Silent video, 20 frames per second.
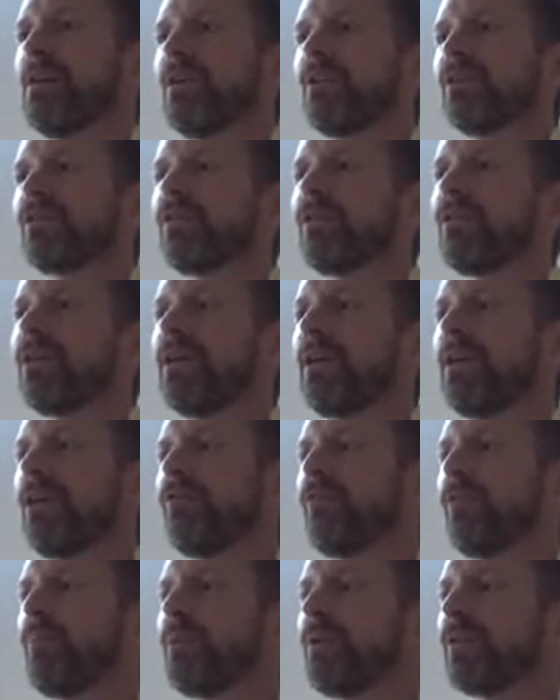So
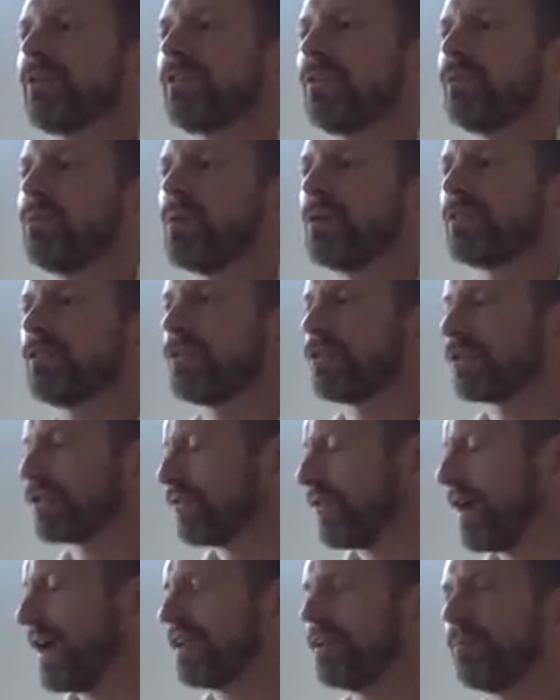if a person were to just
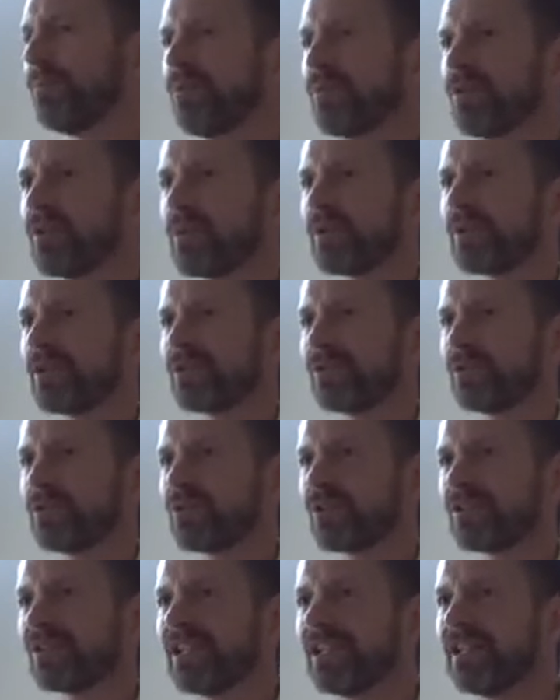find a book with the
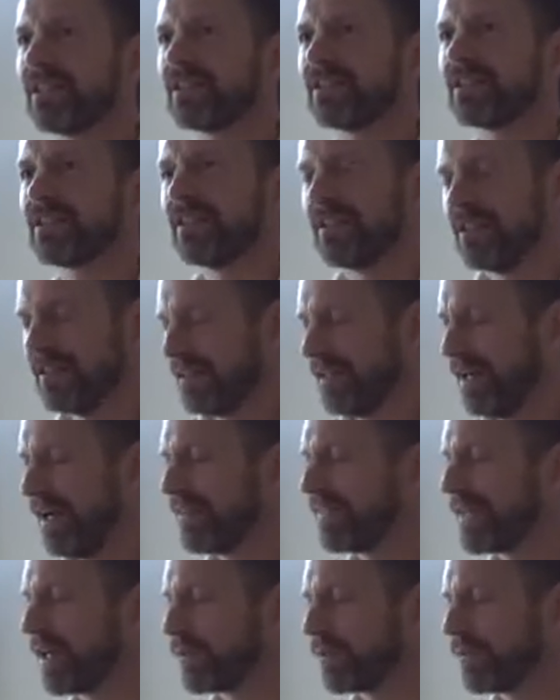sutras in it,
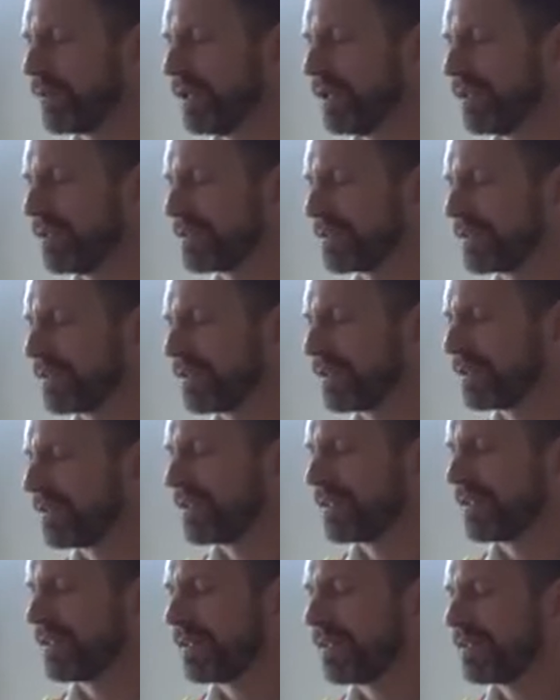and they'll read,
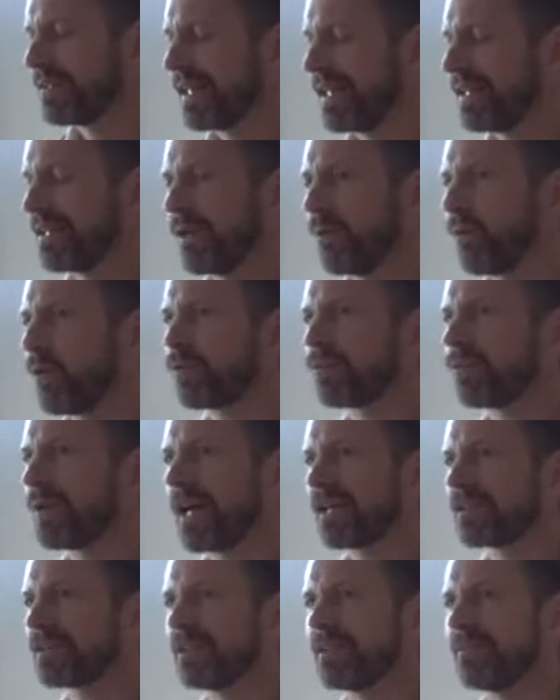then they won't
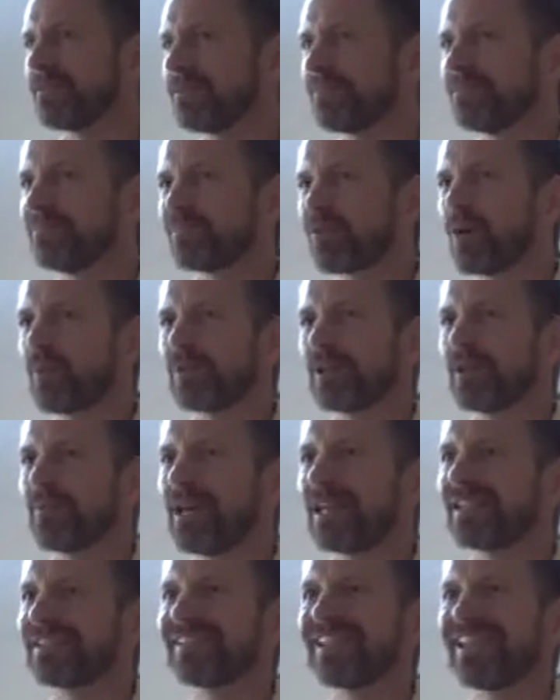actually properly
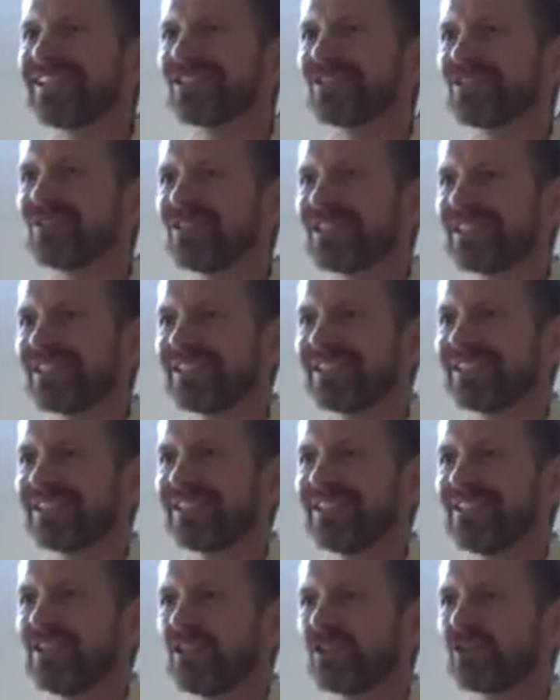make sense of it.
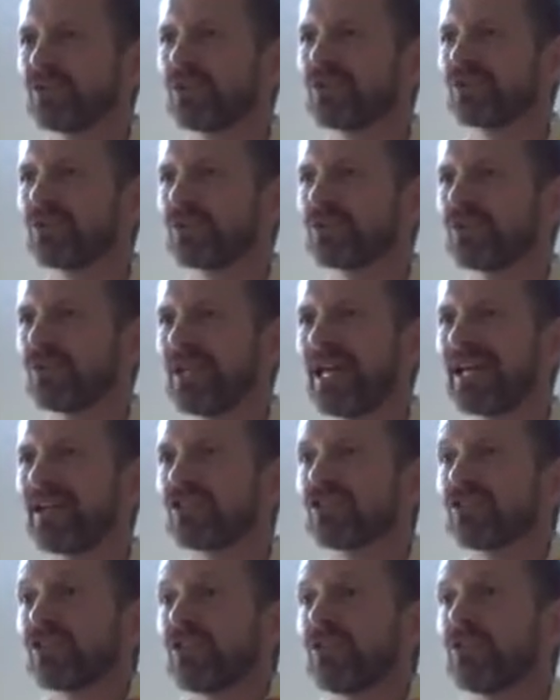So it's also like a
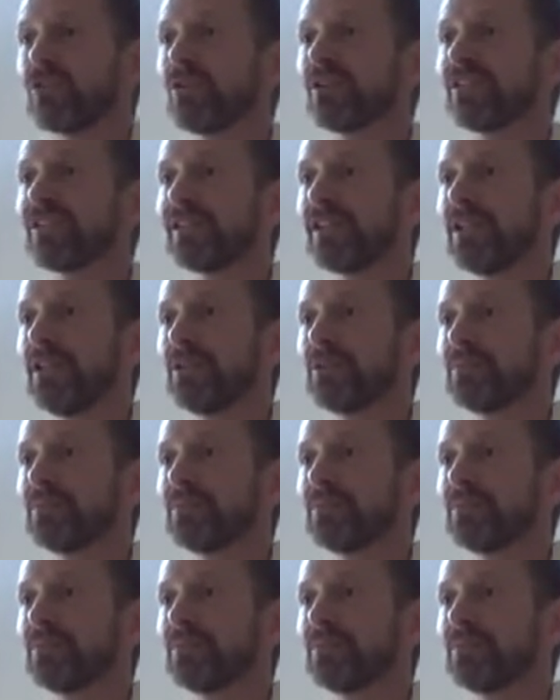security.